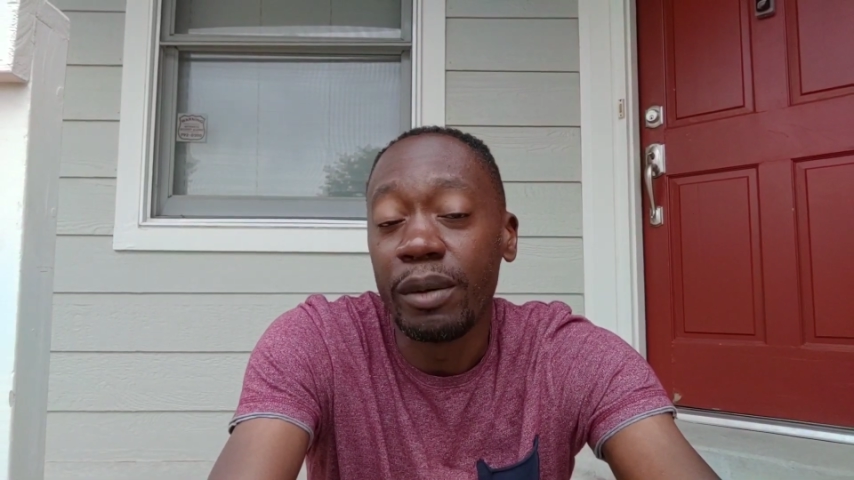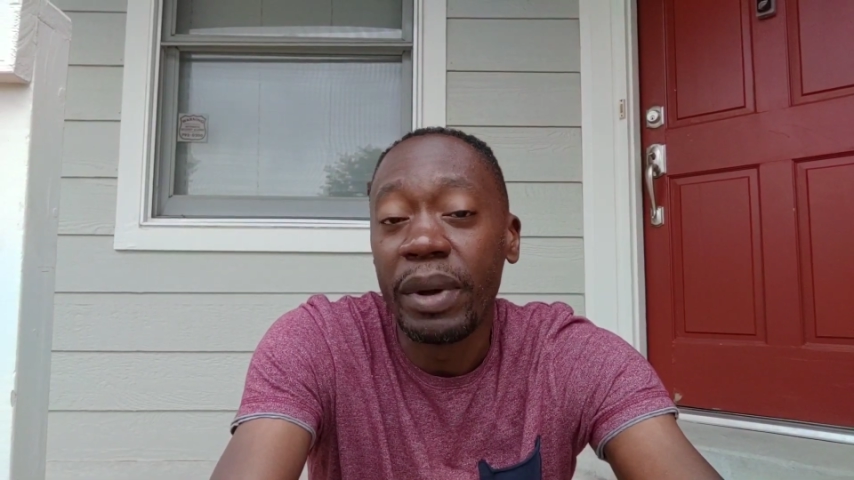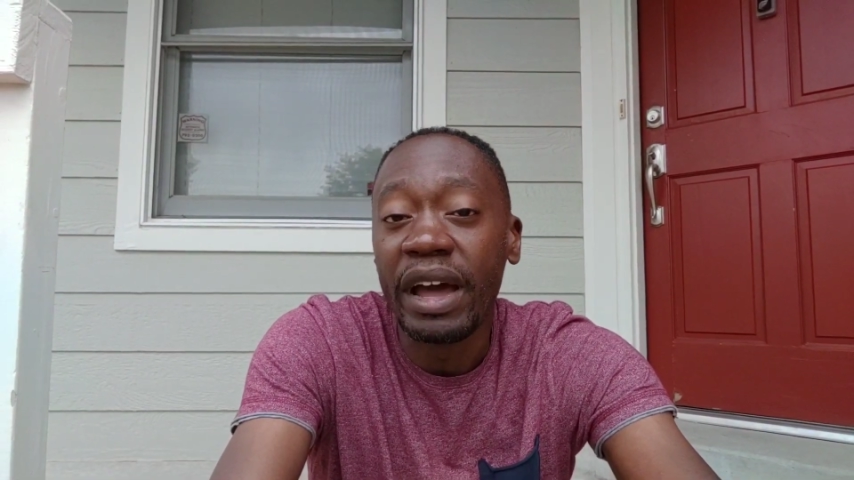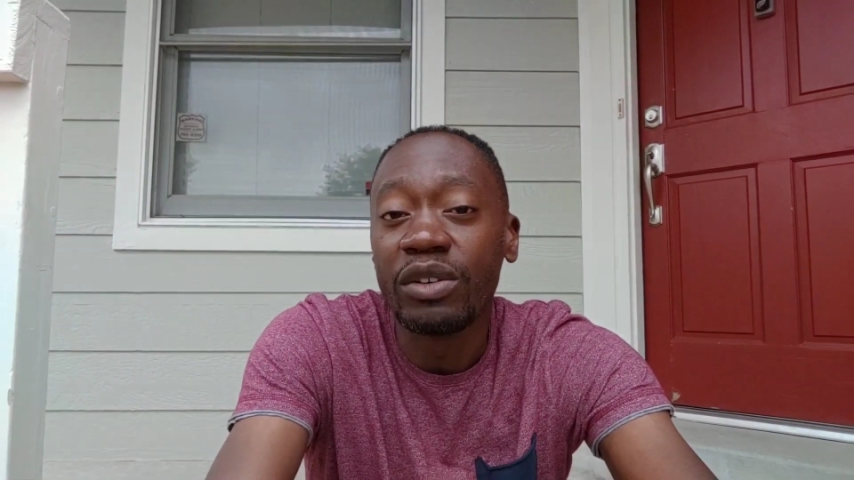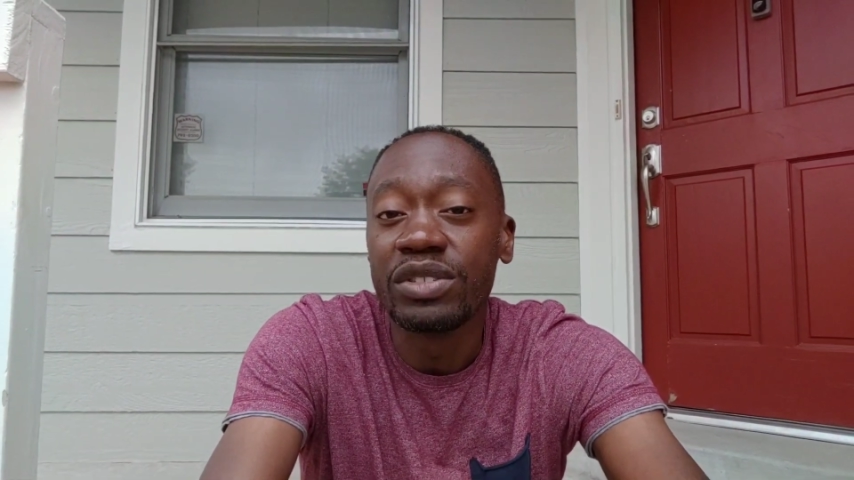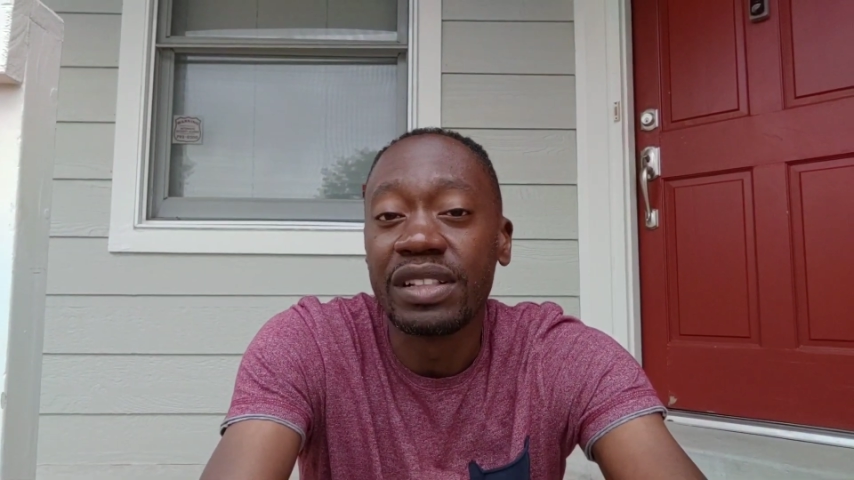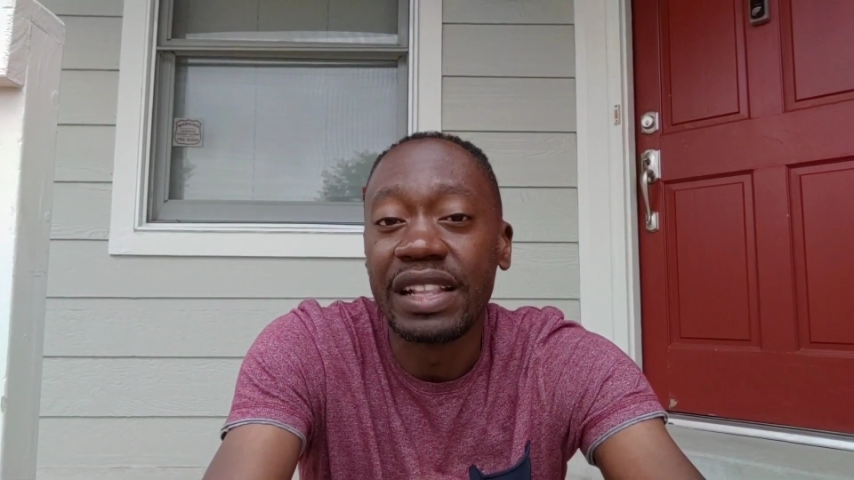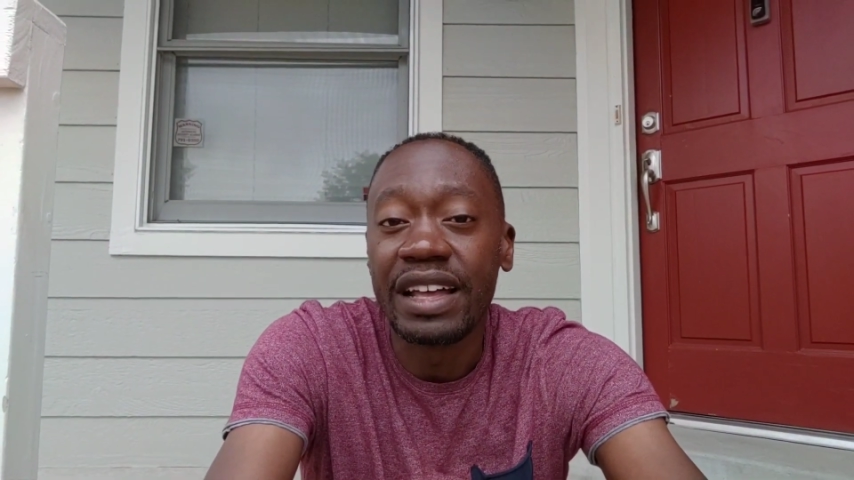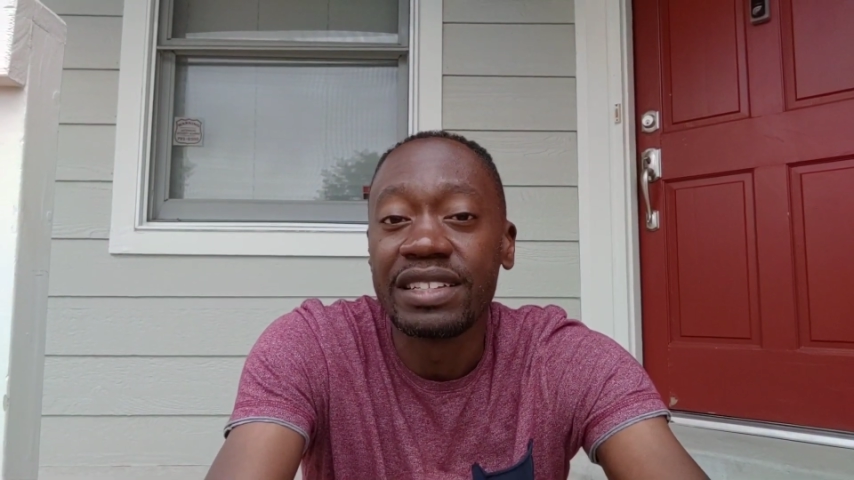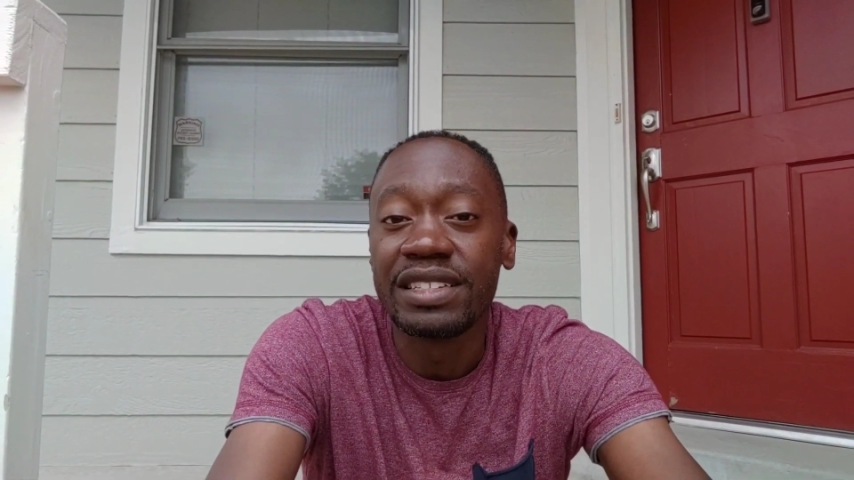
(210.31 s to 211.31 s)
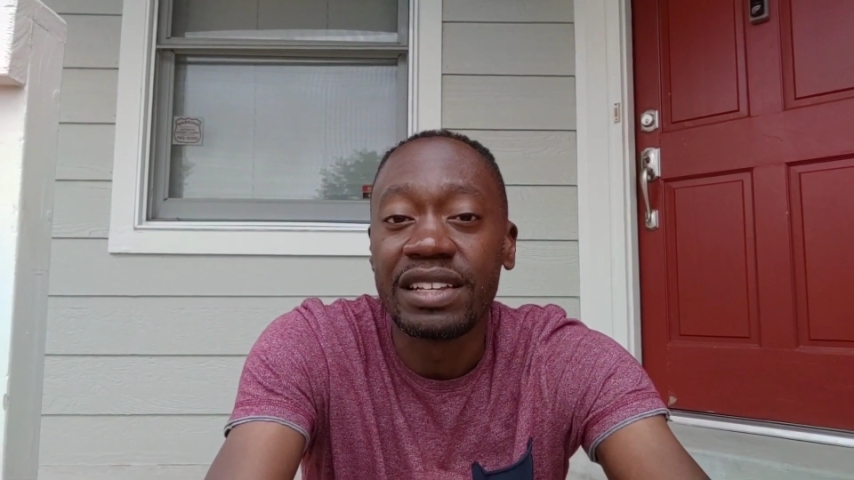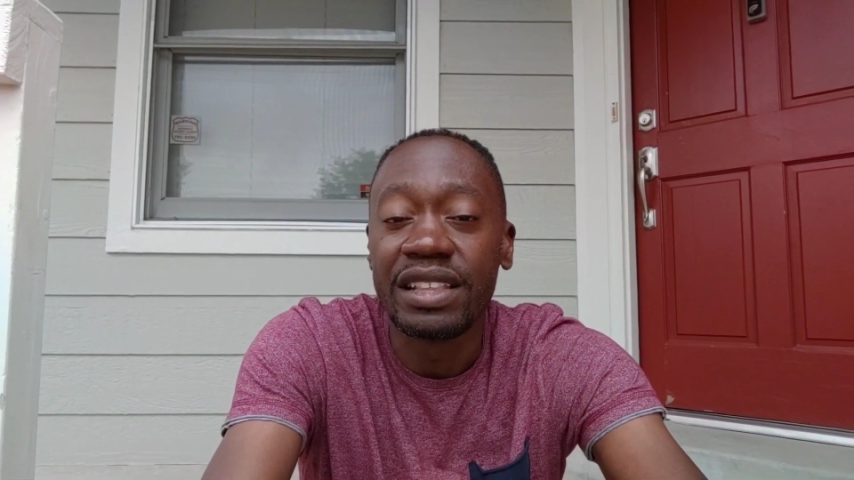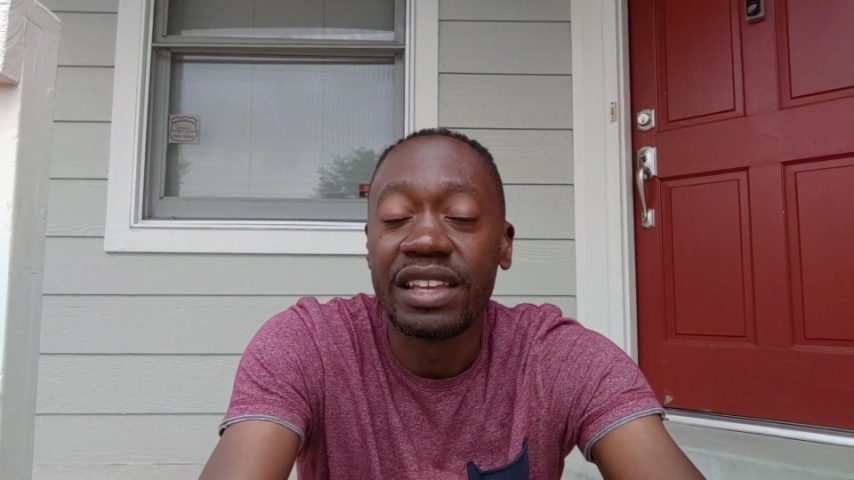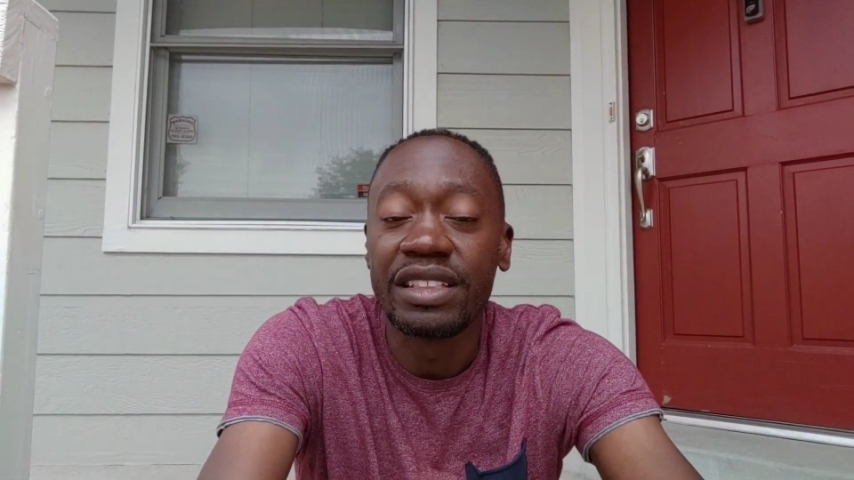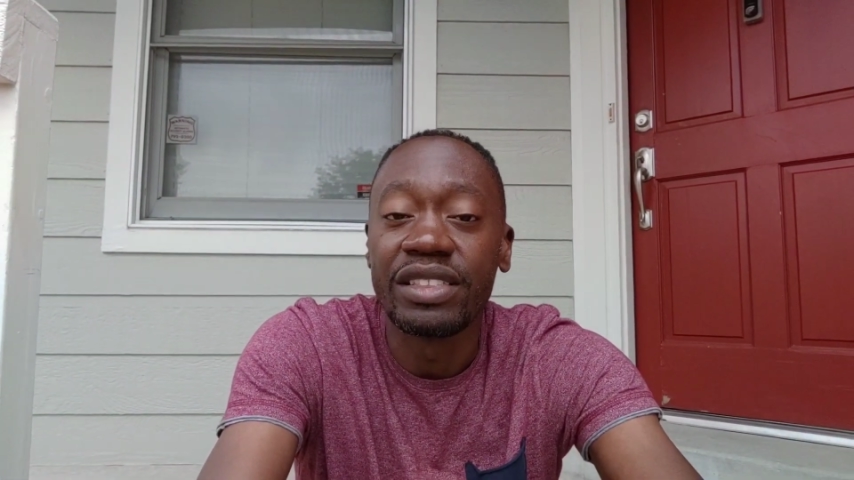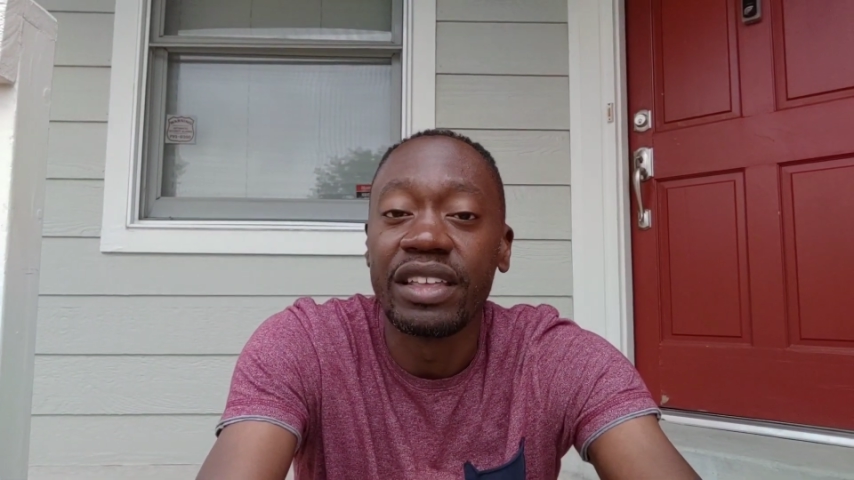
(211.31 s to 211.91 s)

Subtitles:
pounds less, I think,